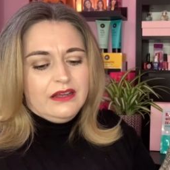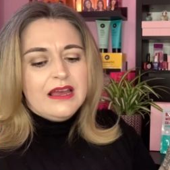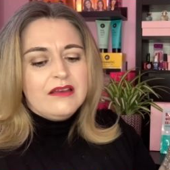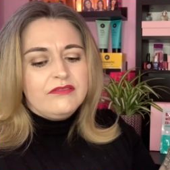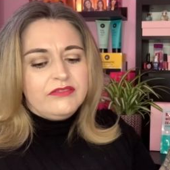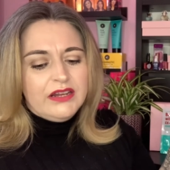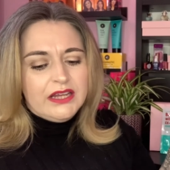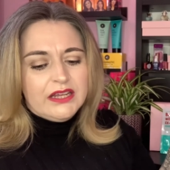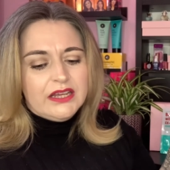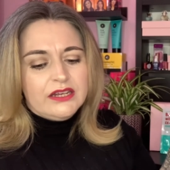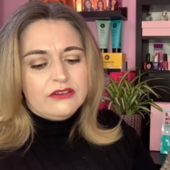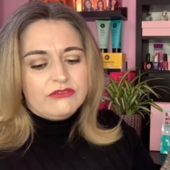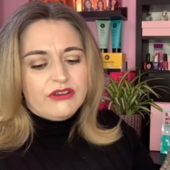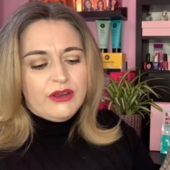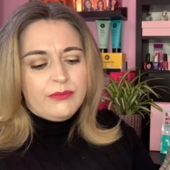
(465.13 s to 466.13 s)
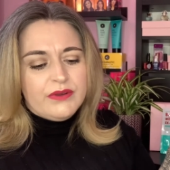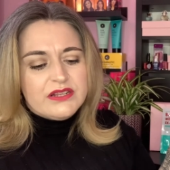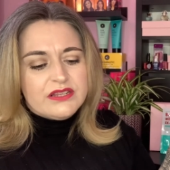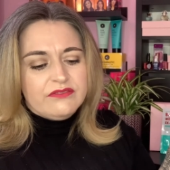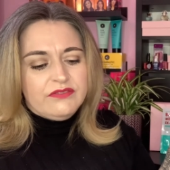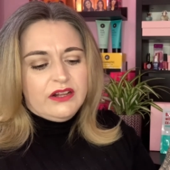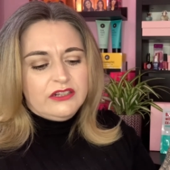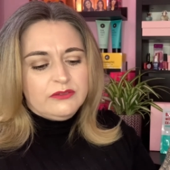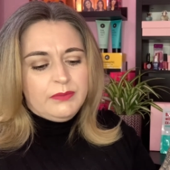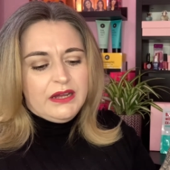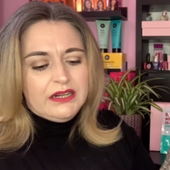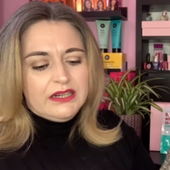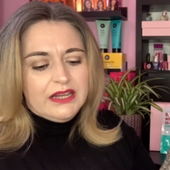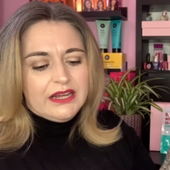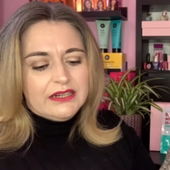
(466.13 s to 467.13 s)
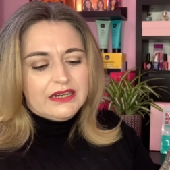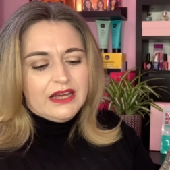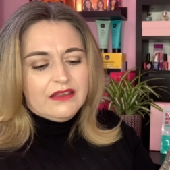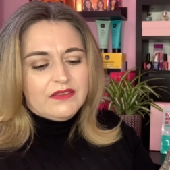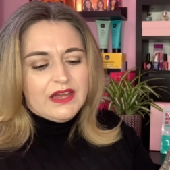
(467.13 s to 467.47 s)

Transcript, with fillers: Flick In Grip is a felt pen liner